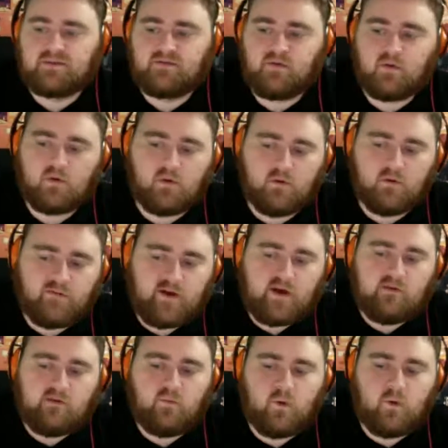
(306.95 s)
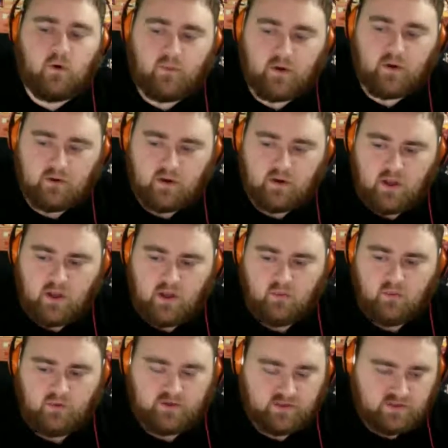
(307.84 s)
405 Woba
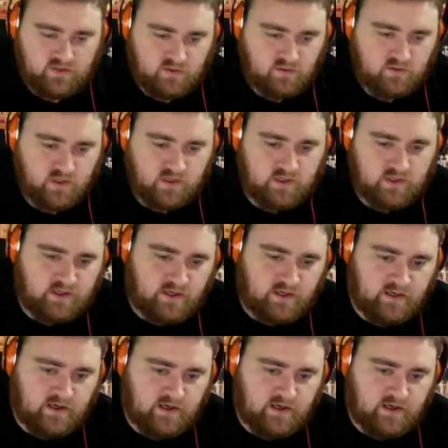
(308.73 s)
with a 299